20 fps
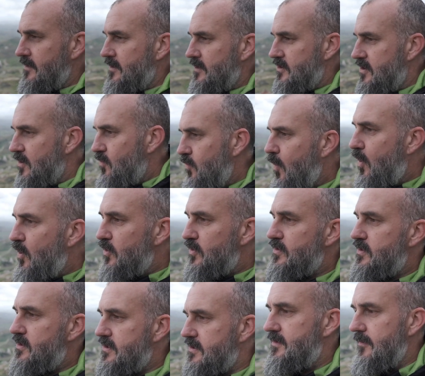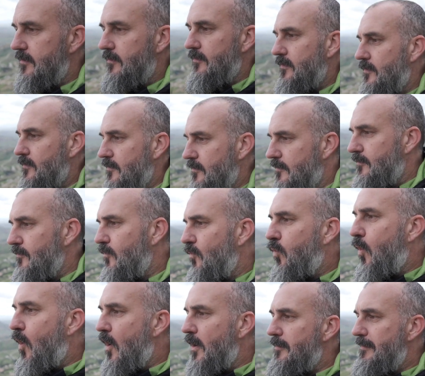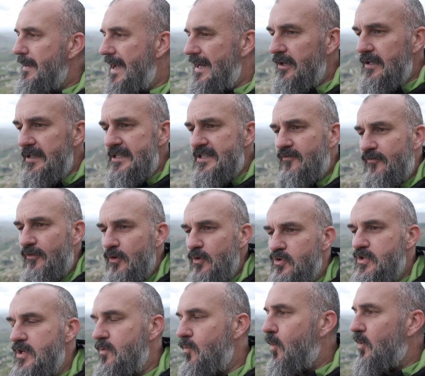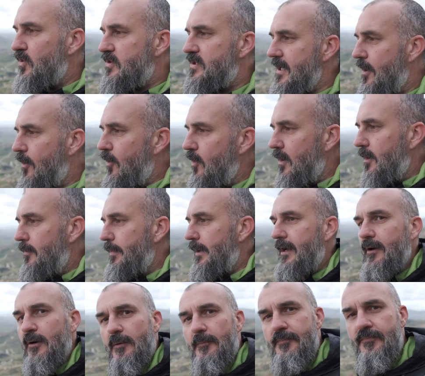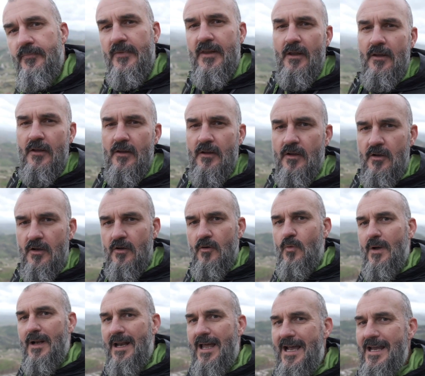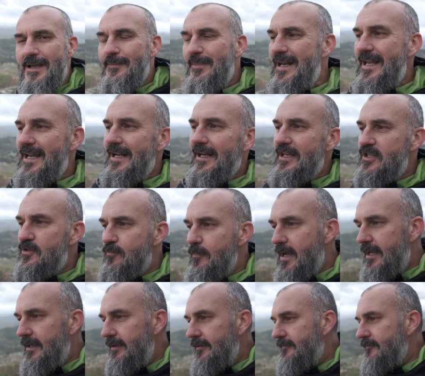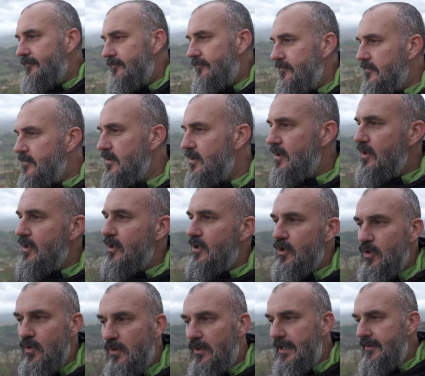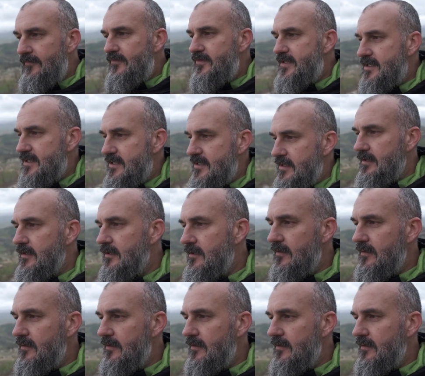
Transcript: So what's one man and his Fuji, what's it all about? Well, I'm an English man who lives